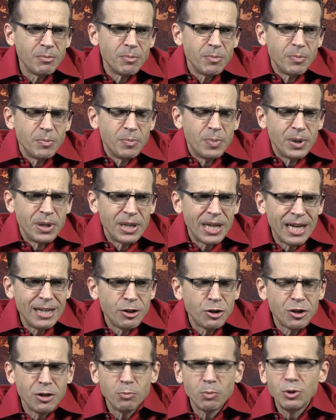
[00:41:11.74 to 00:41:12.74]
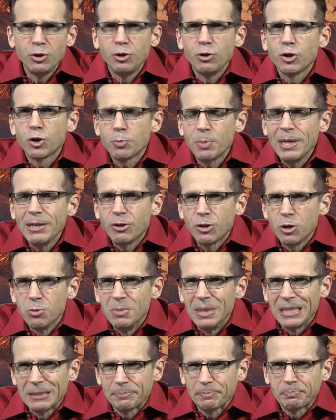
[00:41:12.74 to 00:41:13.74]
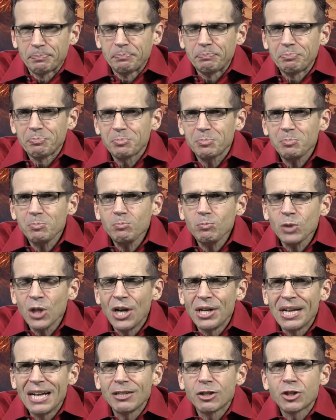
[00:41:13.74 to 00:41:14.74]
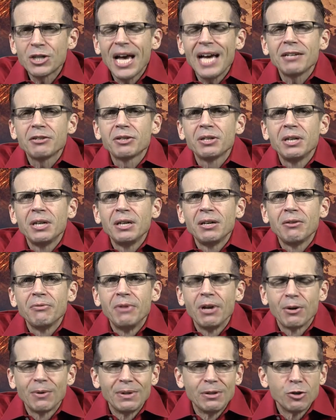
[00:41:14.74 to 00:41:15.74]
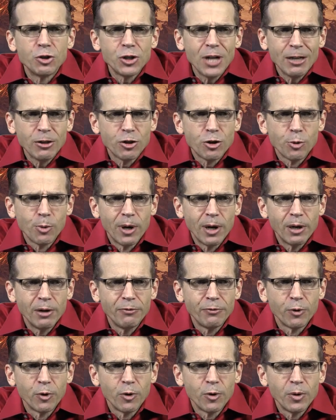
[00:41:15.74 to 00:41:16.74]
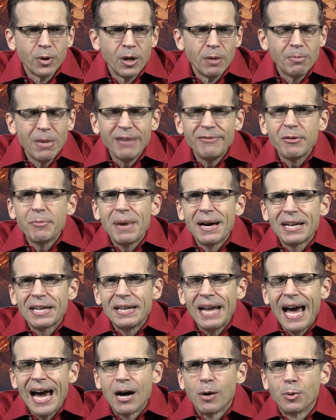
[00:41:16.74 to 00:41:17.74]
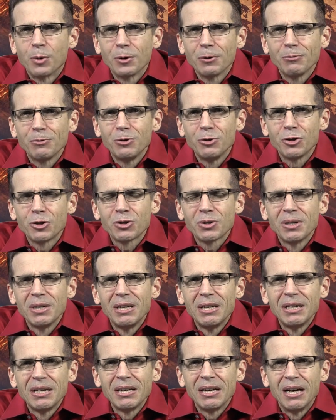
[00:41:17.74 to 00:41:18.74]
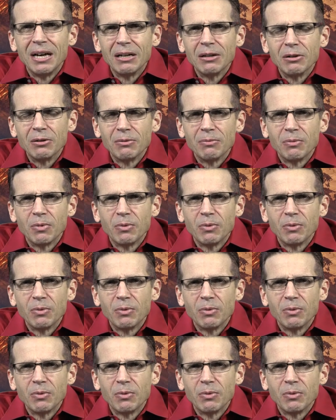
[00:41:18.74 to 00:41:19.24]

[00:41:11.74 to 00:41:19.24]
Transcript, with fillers: But I said, Would you speak to me? And I sat there in the sanctuary for maybe about an hour, just, uh,